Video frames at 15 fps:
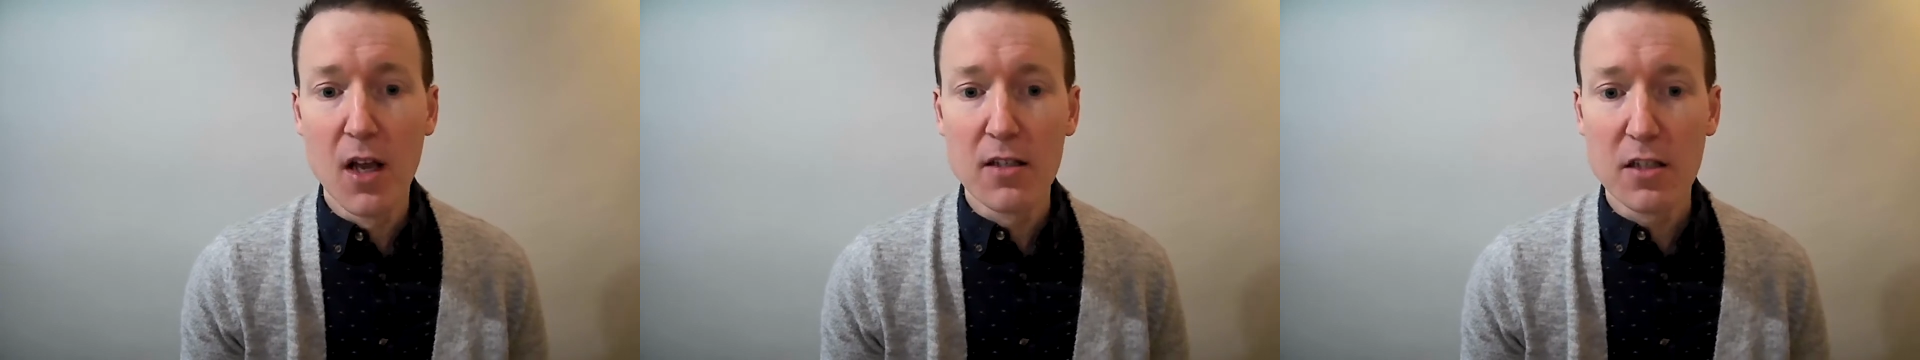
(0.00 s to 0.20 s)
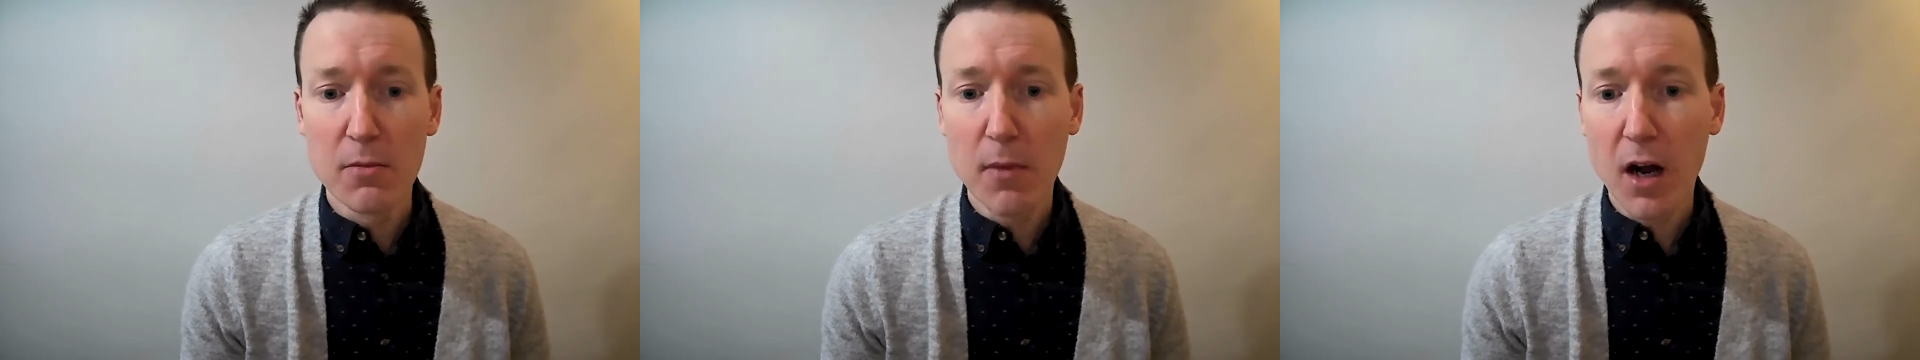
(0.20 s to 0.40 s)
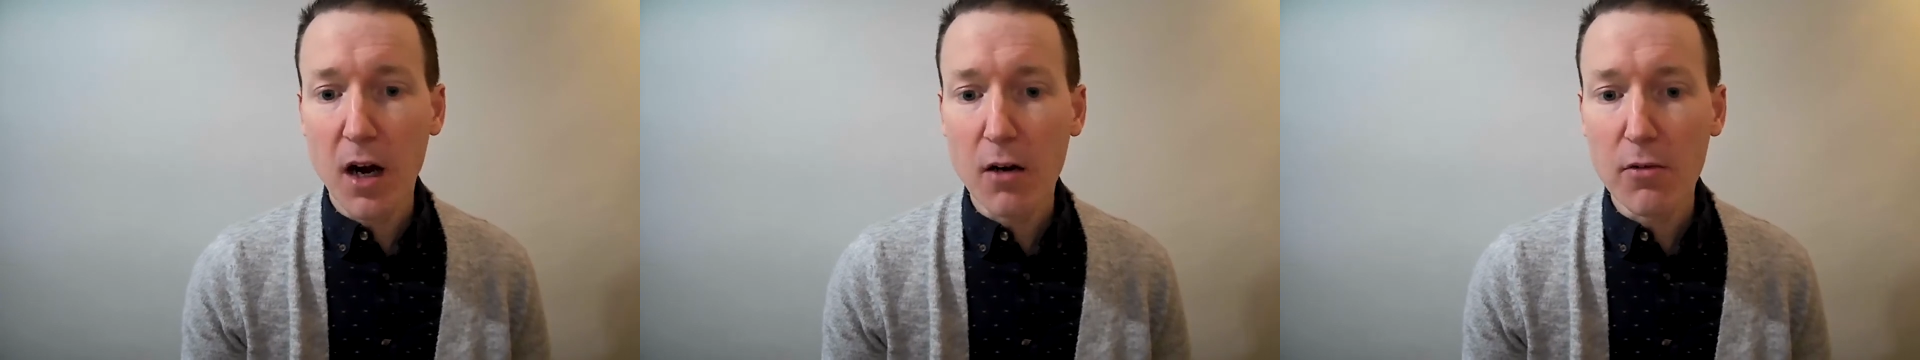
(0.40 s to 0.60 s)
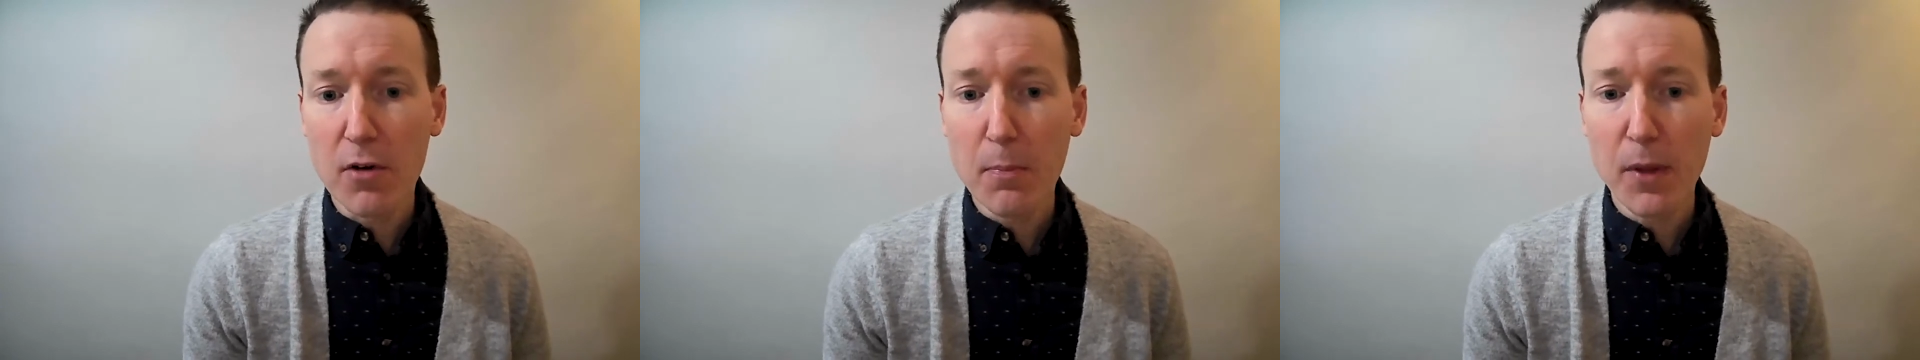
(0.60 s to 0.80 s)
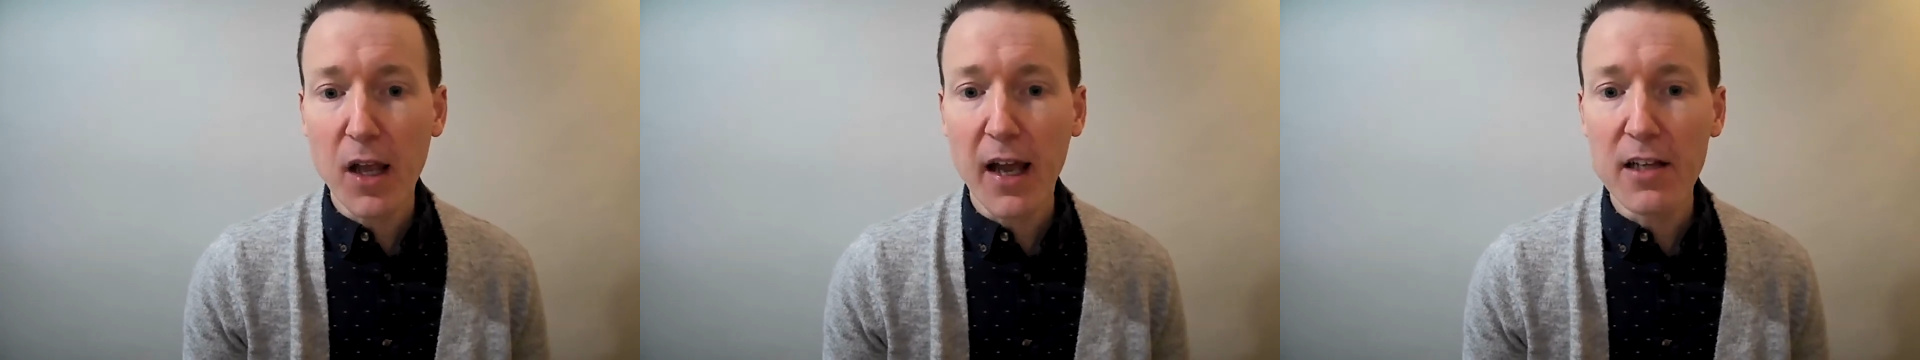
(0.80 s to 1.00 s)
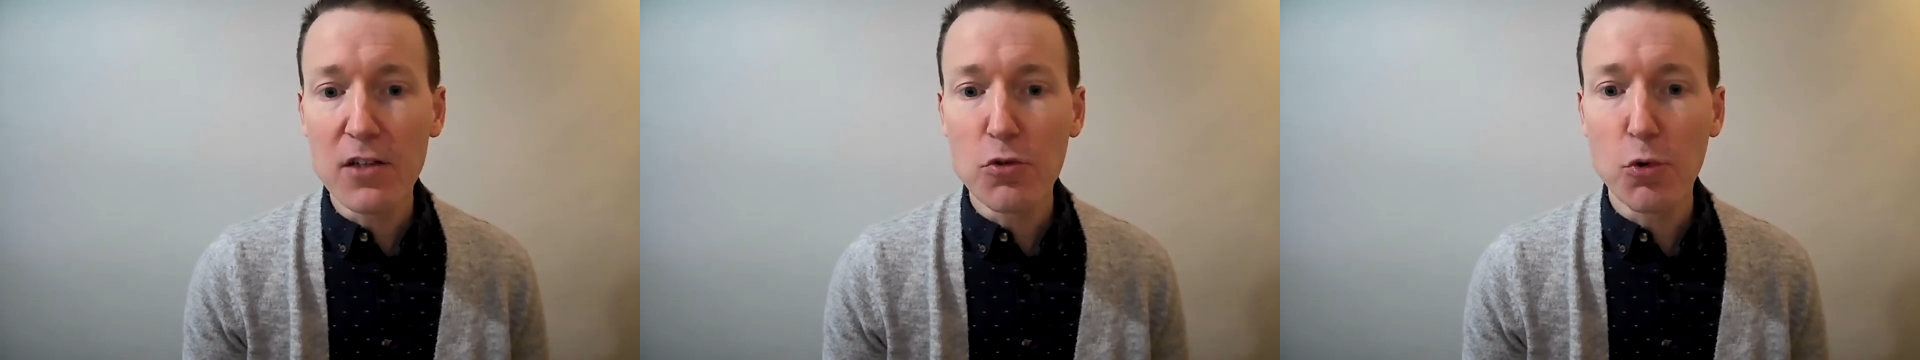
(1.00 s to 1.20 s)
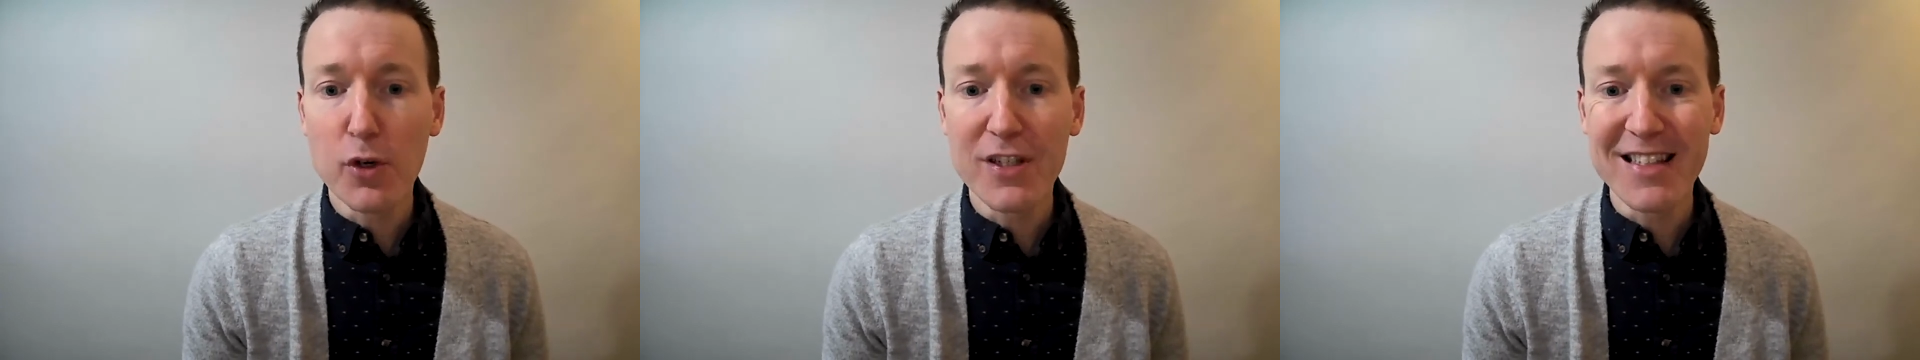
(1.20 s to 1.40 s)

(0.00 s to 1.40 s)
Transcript: Tamar replied, "Your